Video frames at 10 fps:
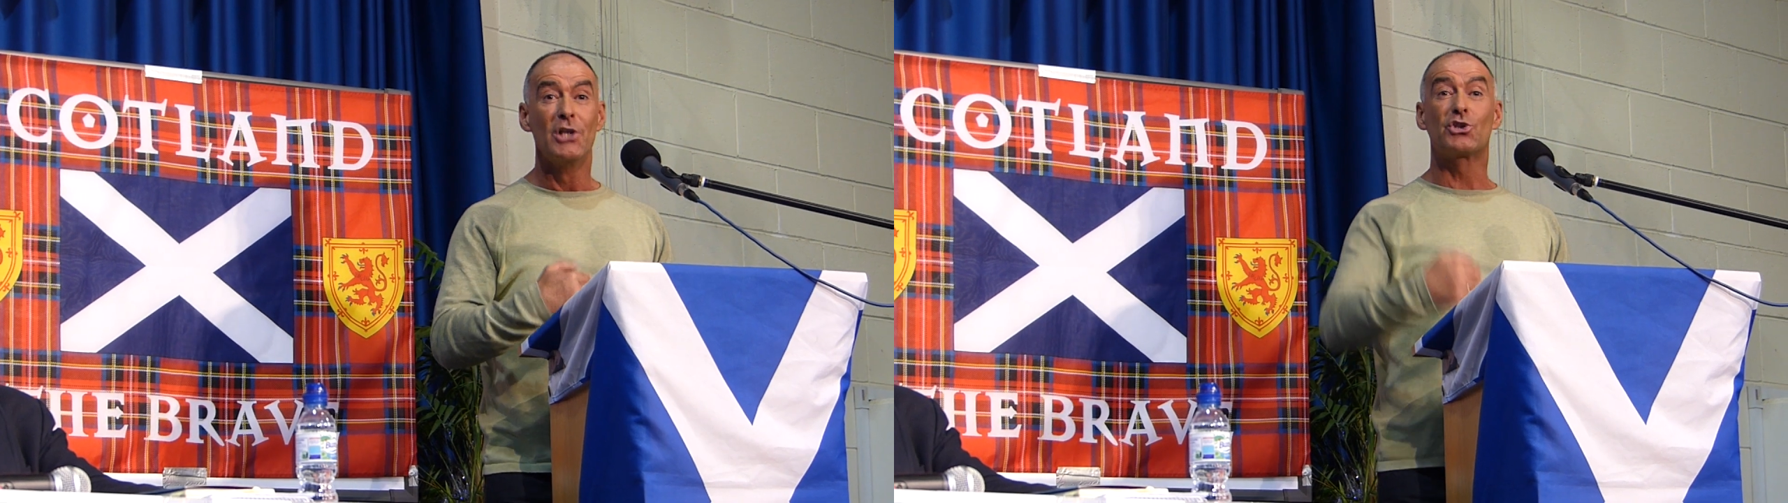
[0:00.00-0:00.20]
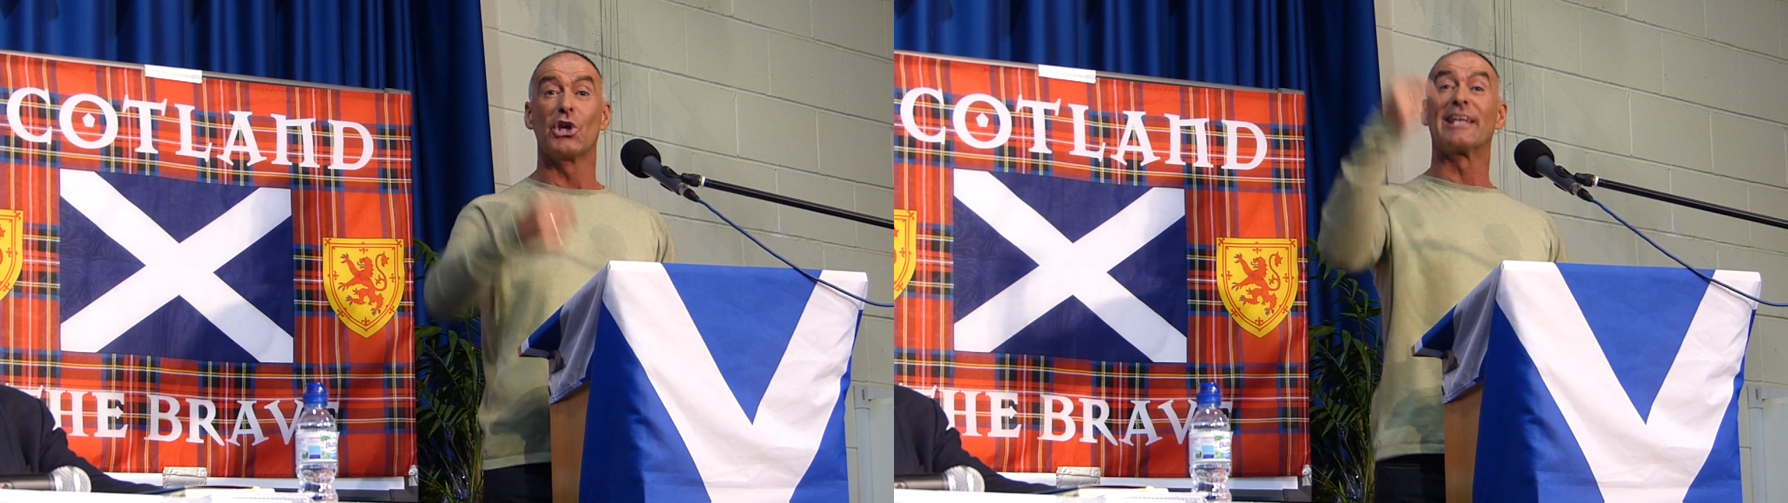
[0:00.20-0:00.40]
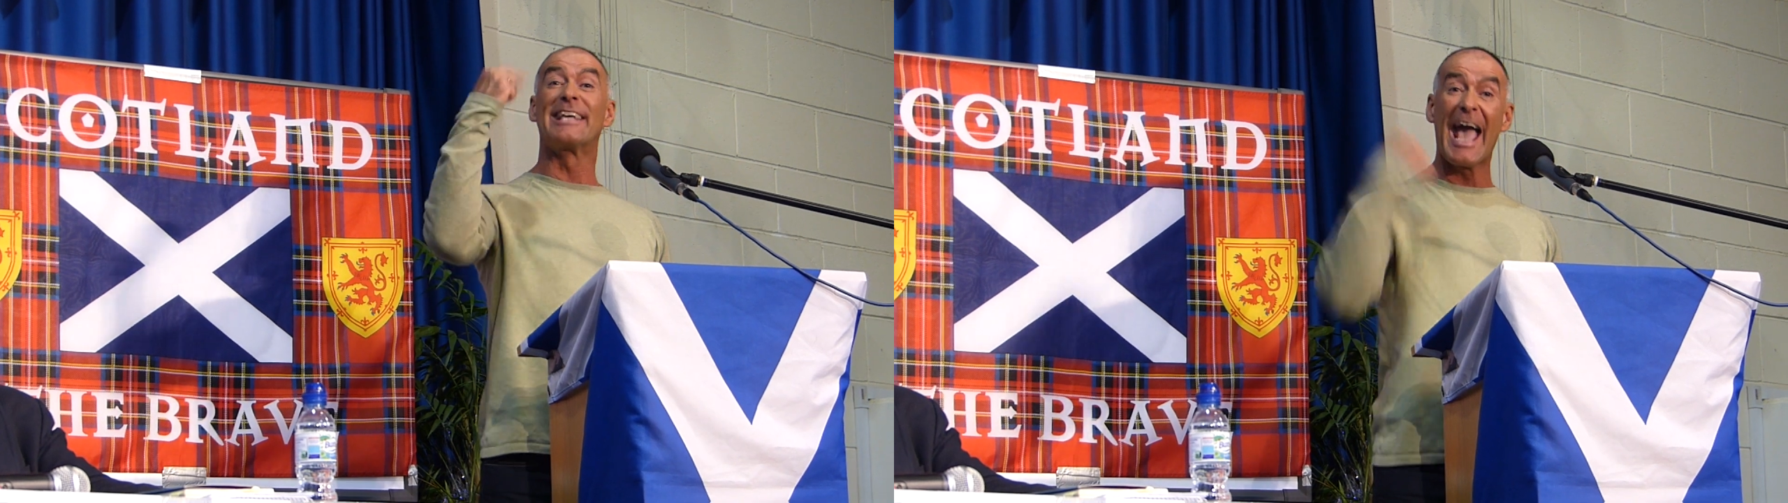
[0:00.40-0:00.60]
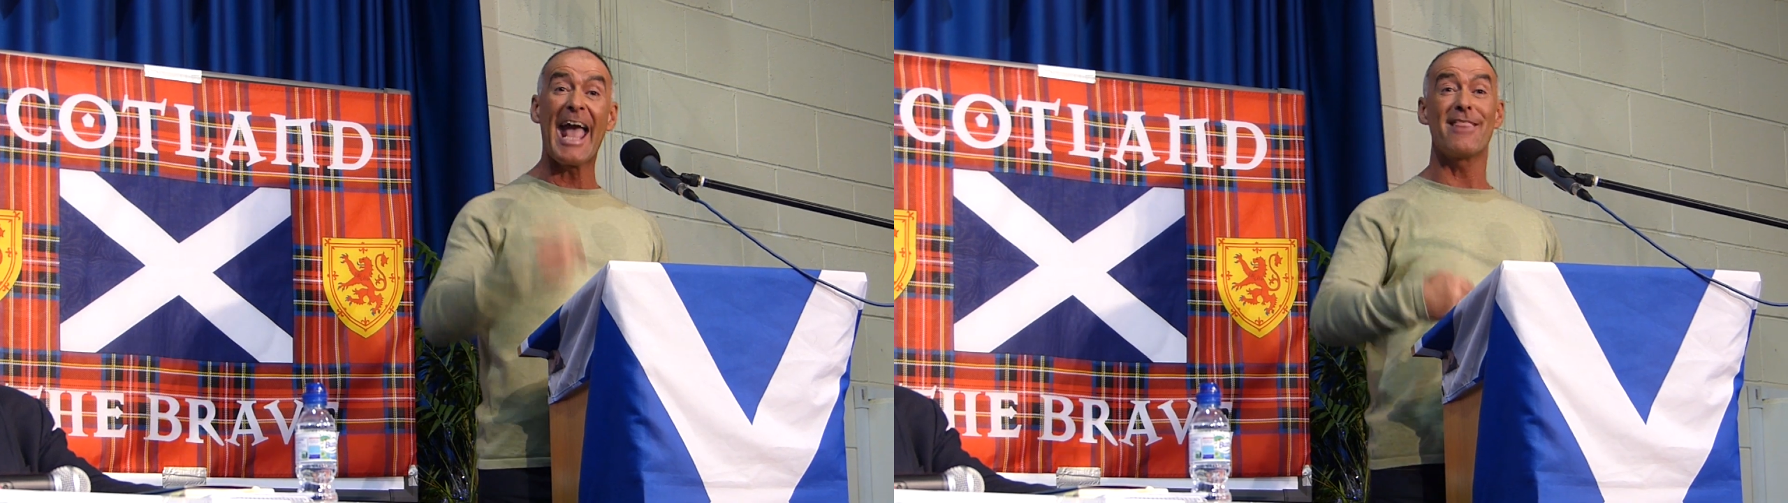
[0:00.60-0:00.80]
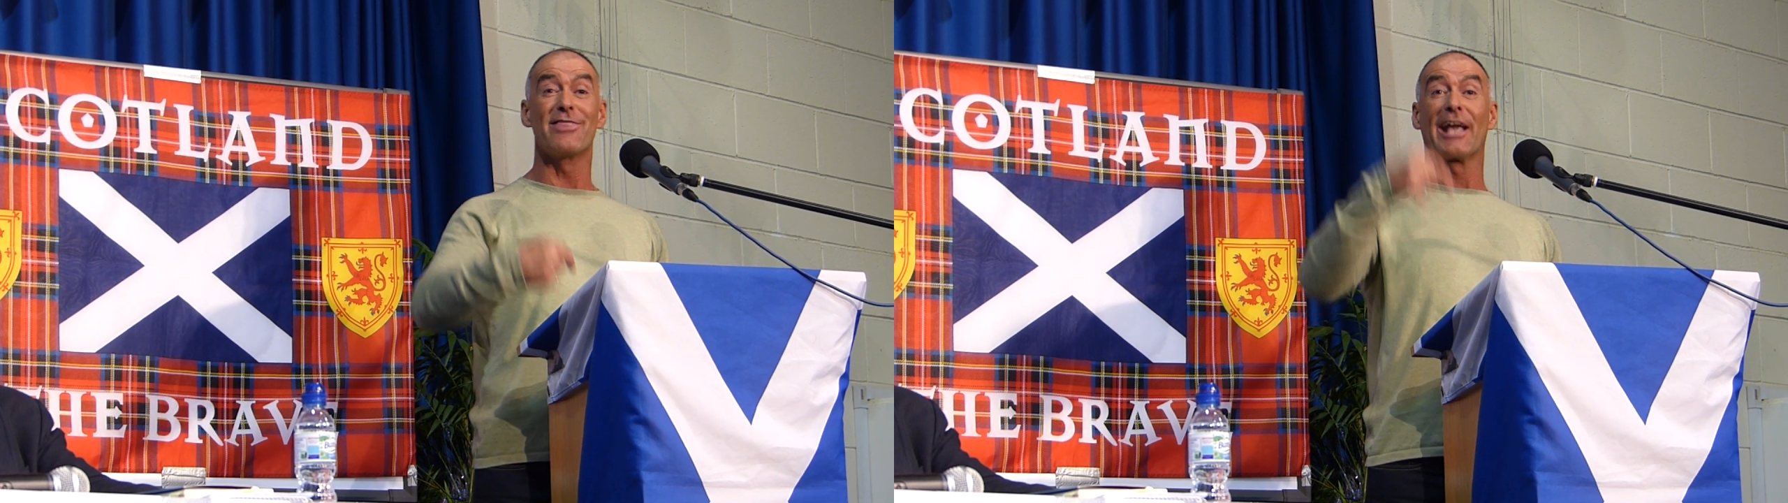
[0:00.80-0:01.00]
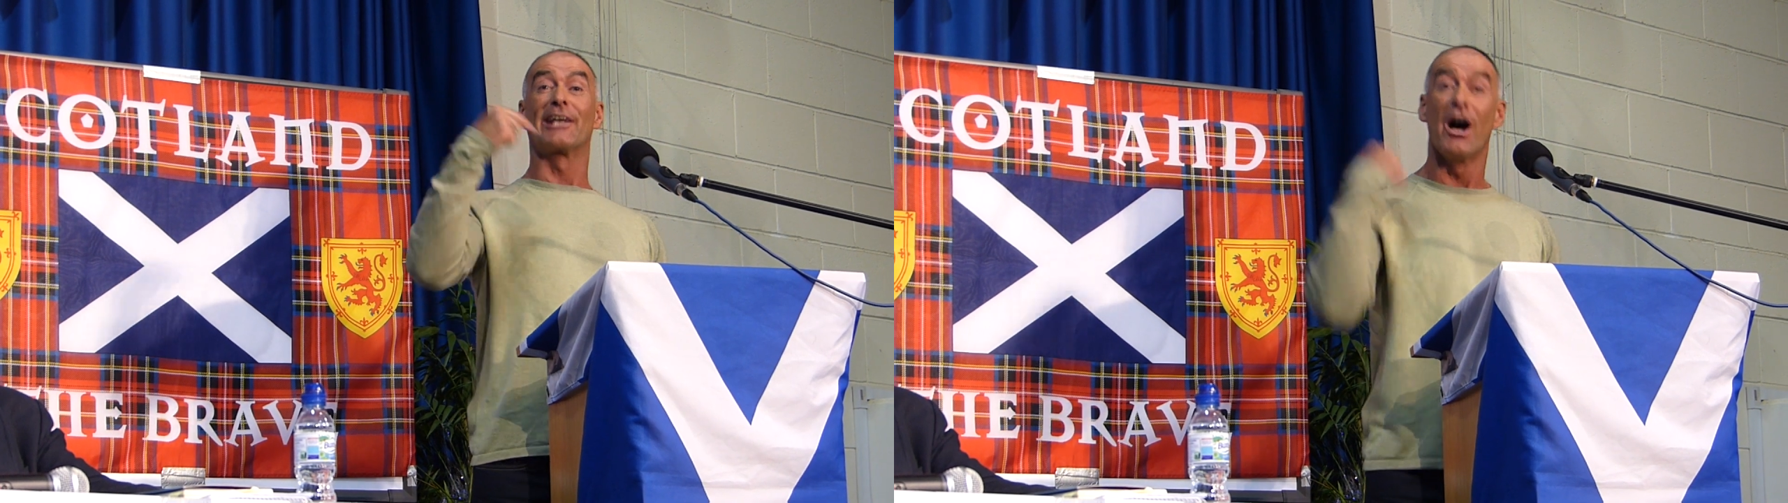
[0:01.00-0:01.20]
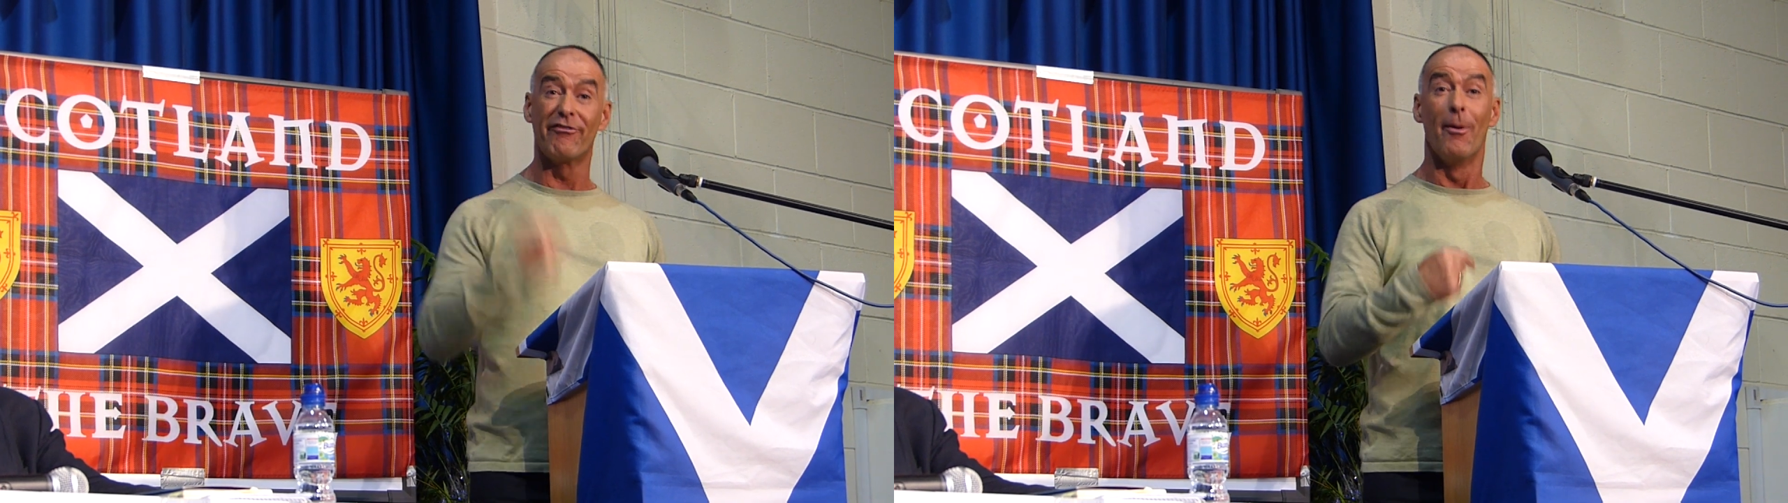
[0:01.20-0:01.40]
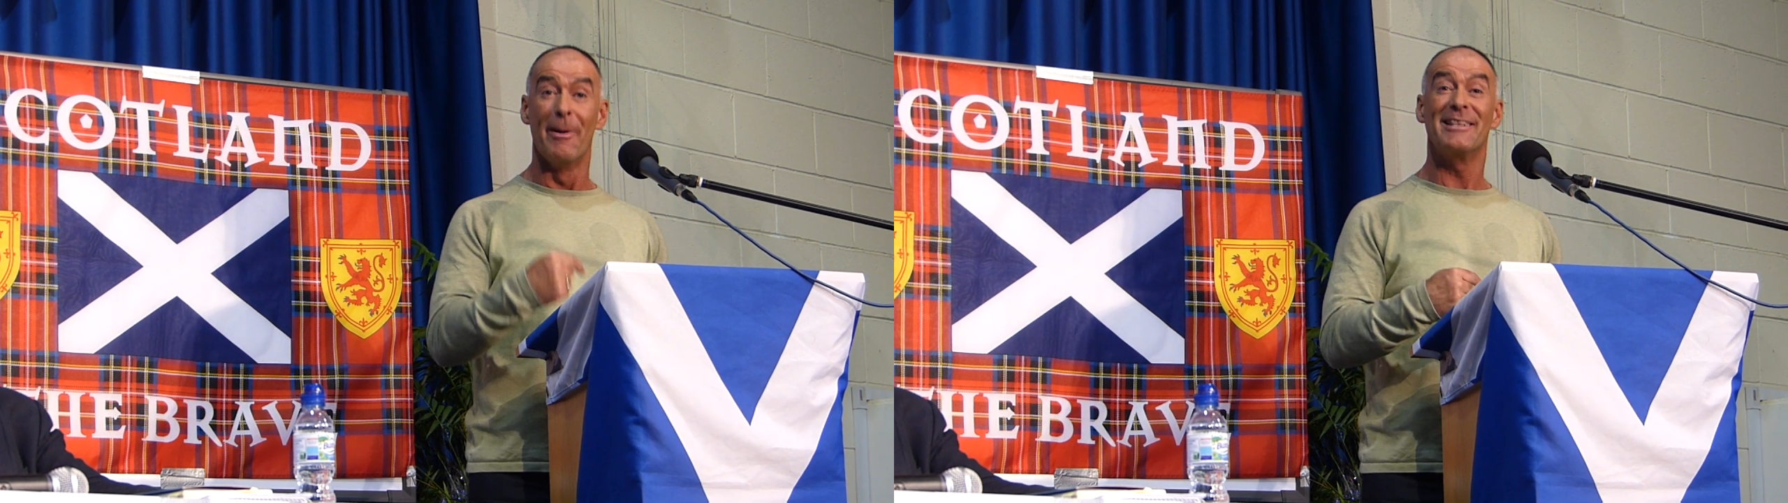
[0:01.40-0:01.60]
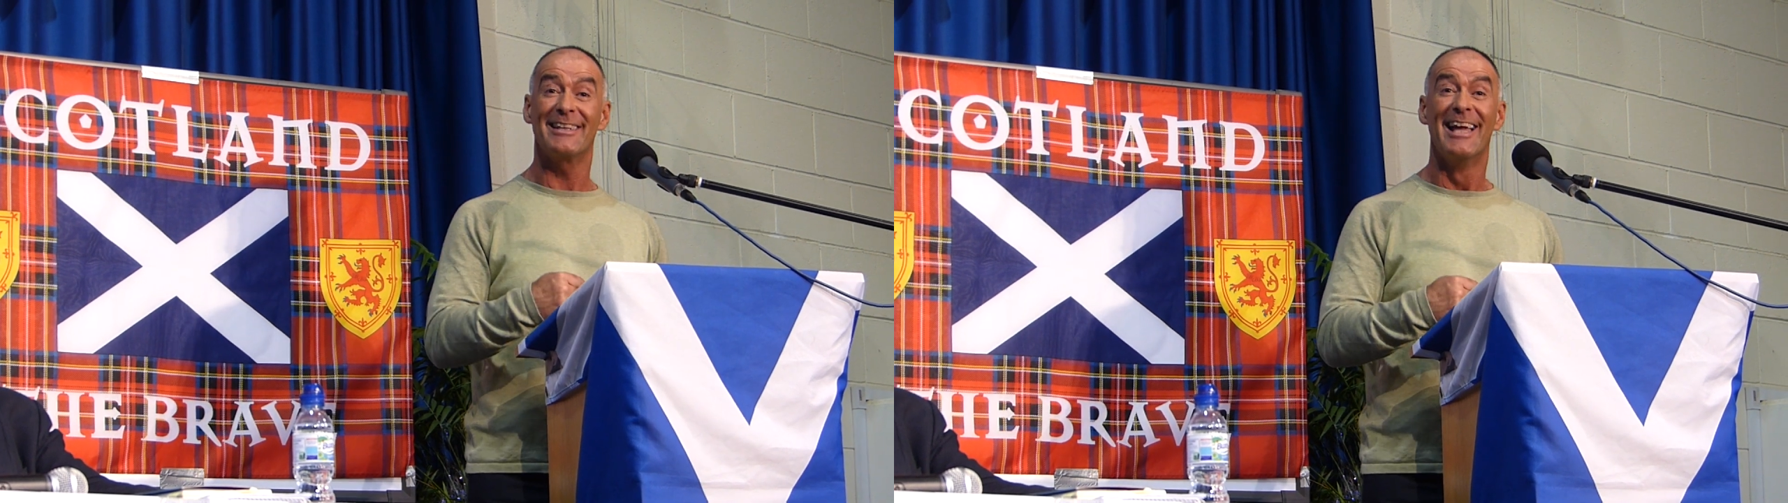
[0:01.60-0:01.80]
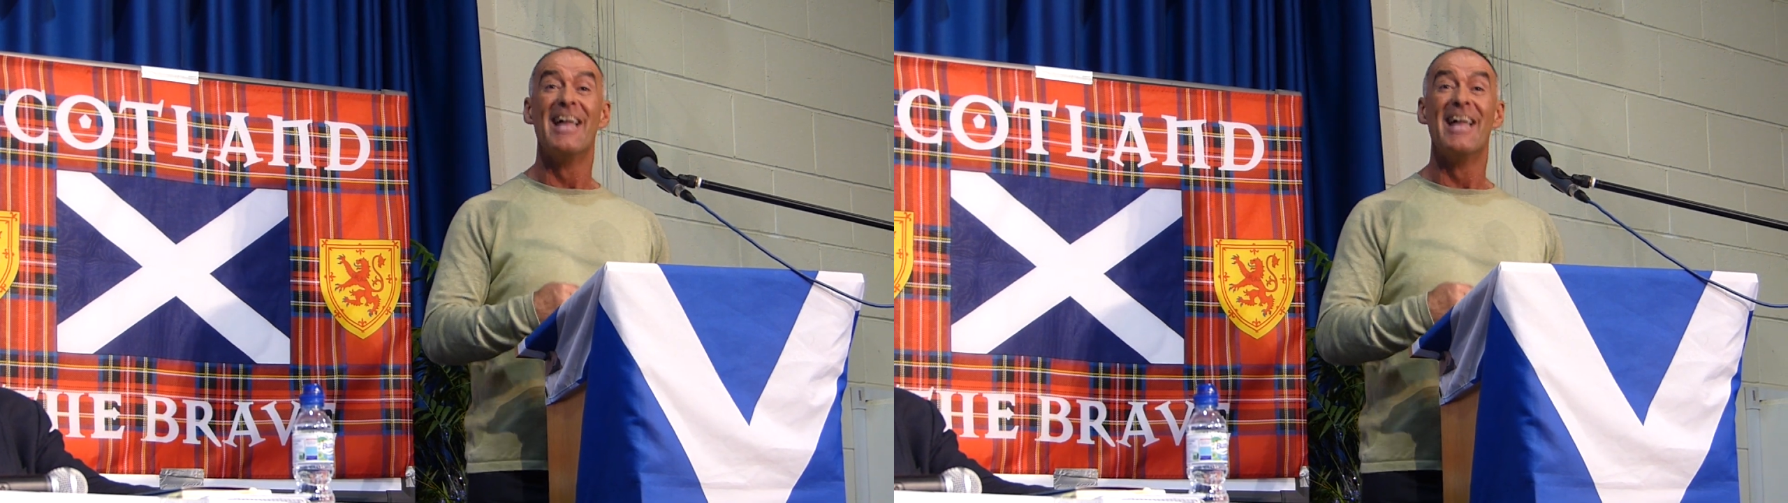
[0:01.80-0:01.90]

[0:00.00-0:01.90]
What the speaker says: to get the government